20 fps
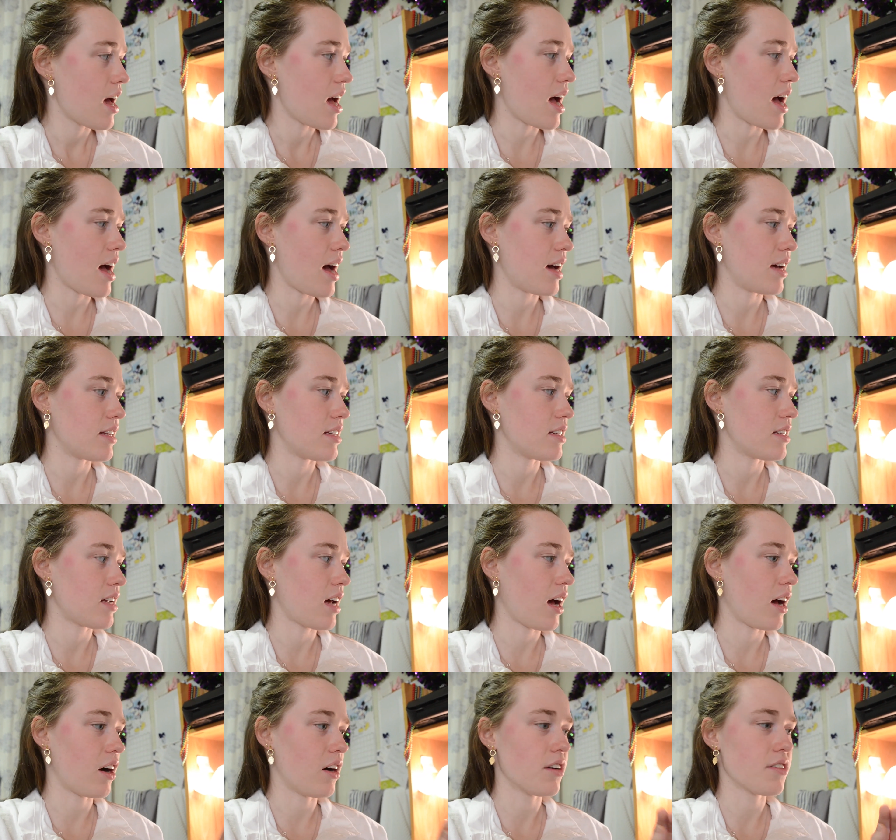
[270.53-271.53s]
and
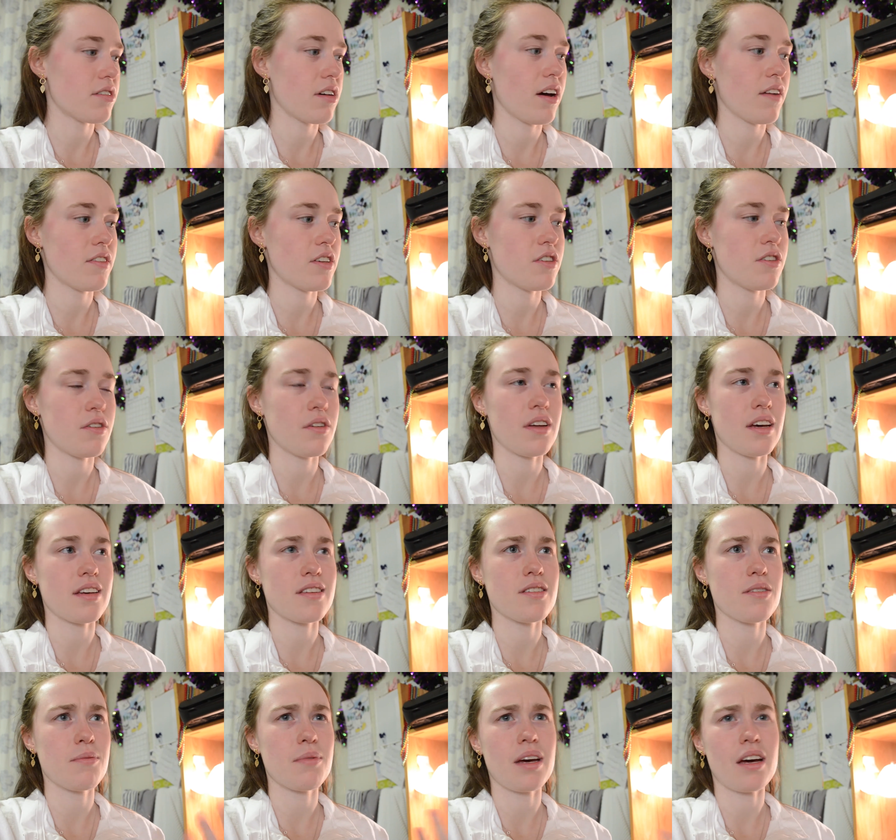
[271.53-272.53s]
I also have to do like
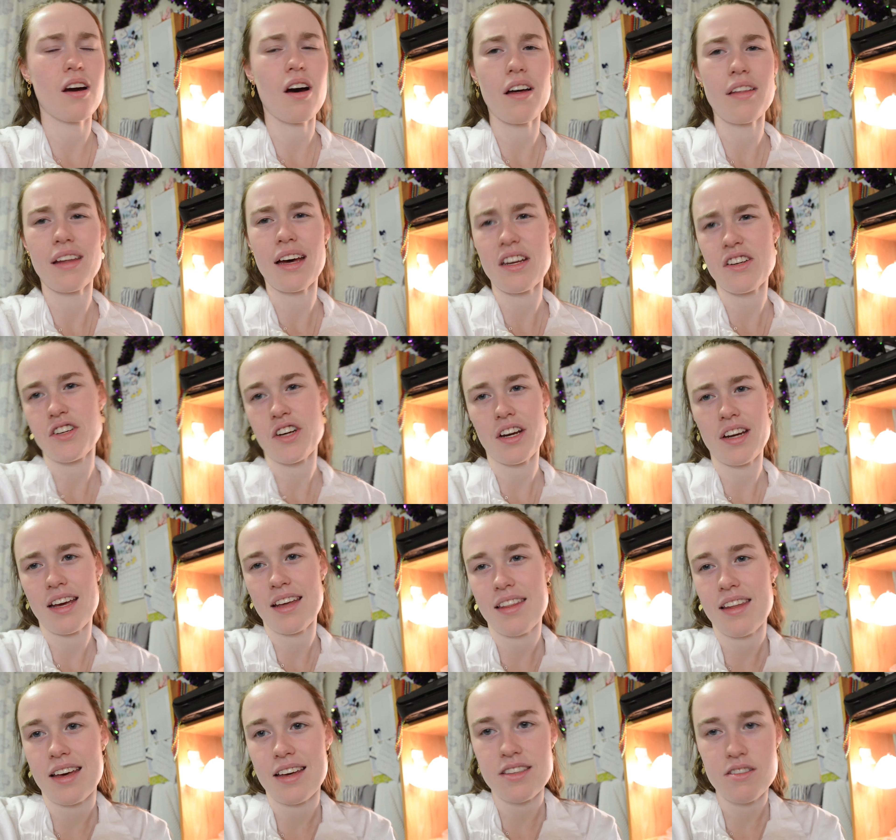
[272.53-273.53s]
some like online
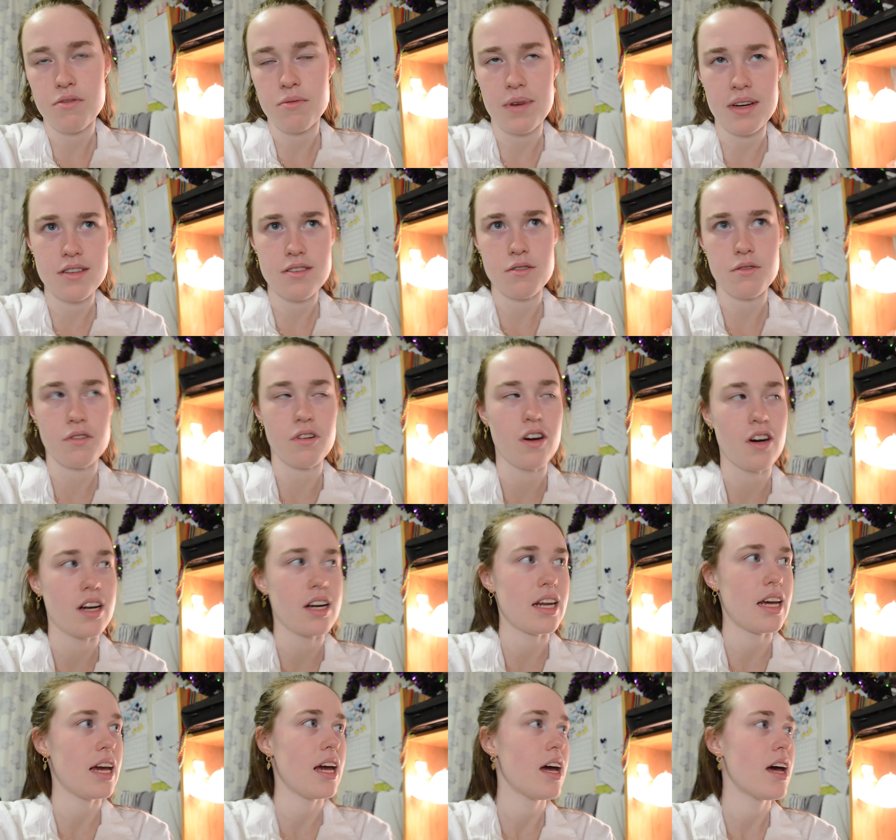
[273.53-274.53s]
training things for my
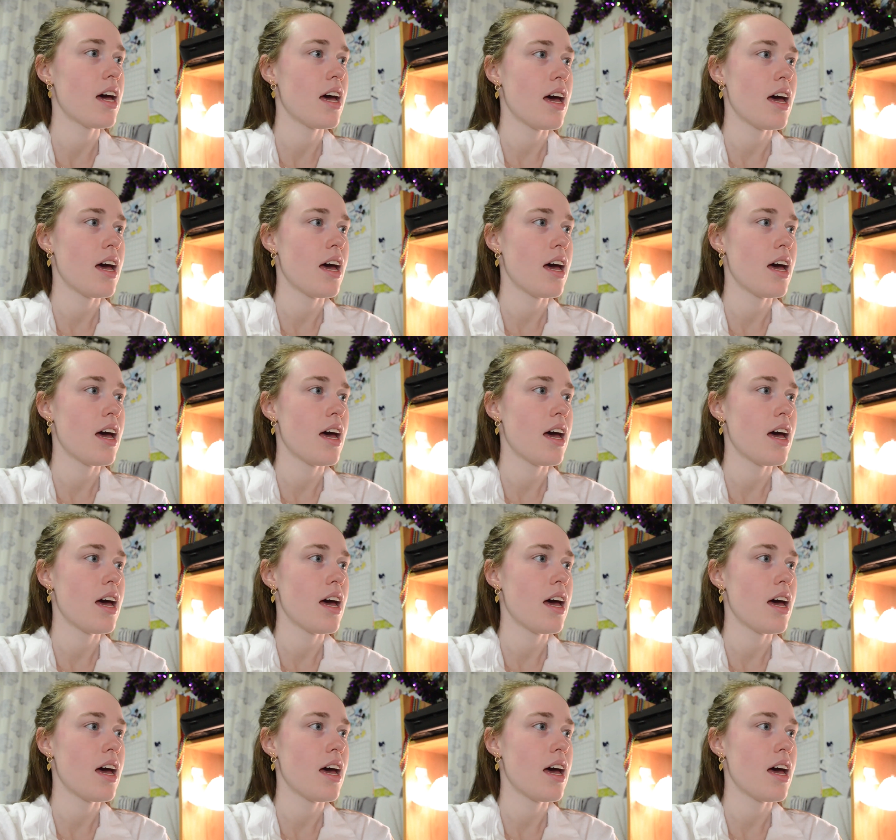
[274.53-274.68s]
sorority,